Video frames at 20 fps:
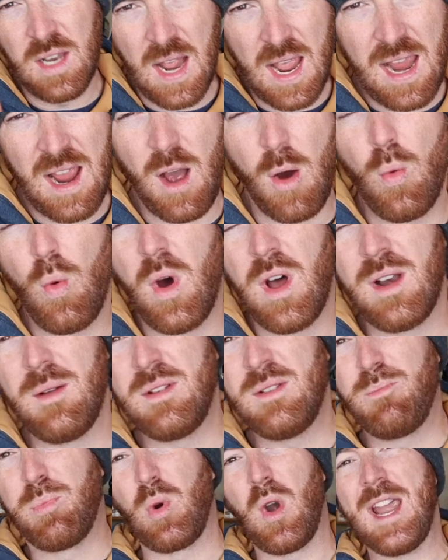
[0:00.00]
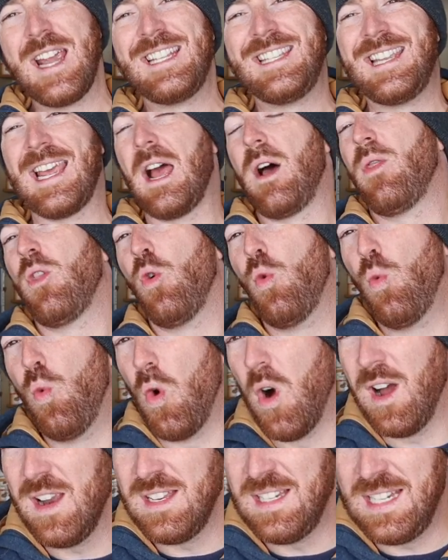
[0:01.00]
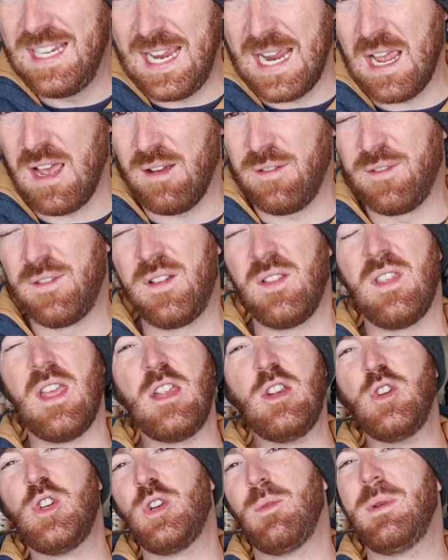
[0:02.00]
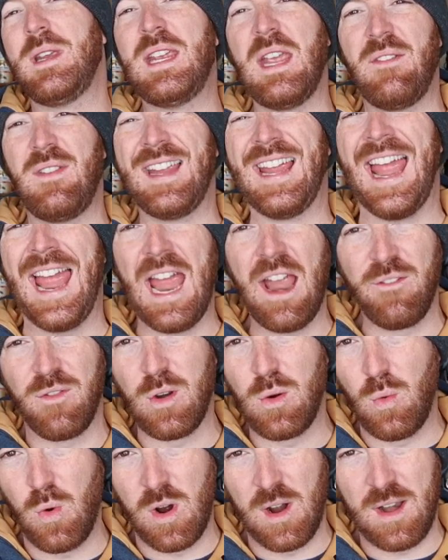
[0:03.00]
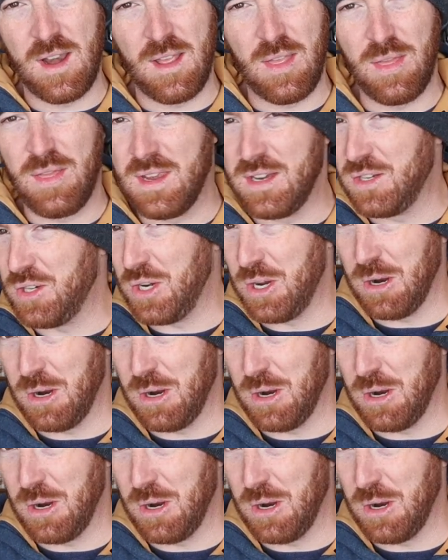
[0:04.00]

Today, I want to break down the one gift that you should be giving everyone this